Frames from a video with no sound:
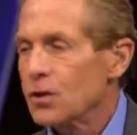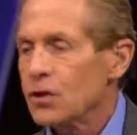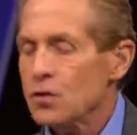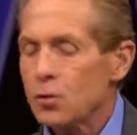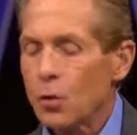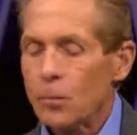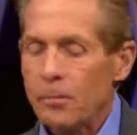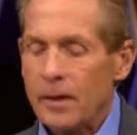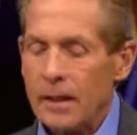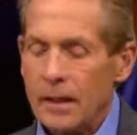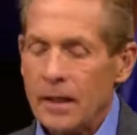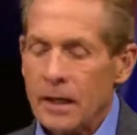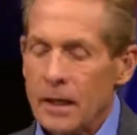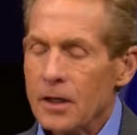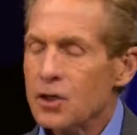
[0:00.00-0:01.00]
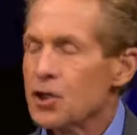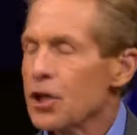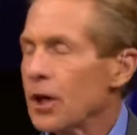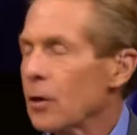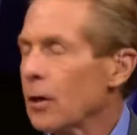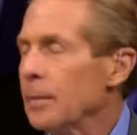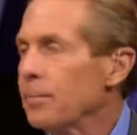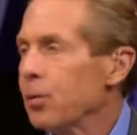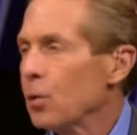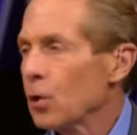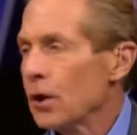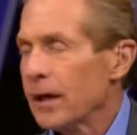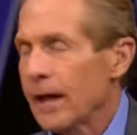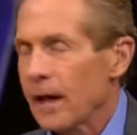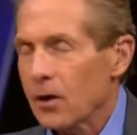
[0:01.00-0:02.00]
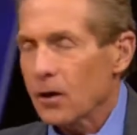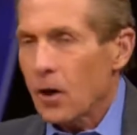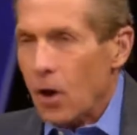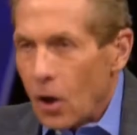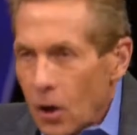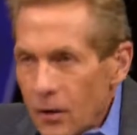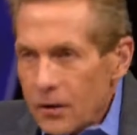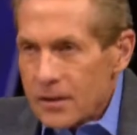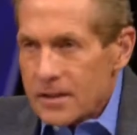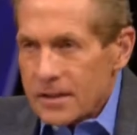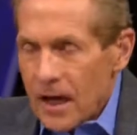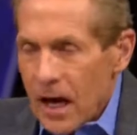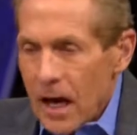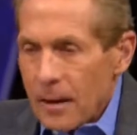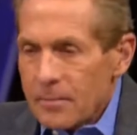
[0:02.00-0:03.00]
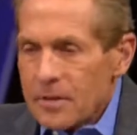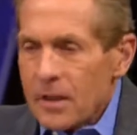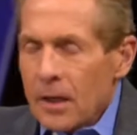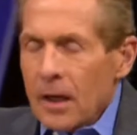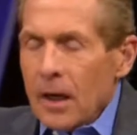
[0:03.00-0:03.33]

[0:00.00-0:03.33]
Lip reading: This will be Jerry pulling out all the stops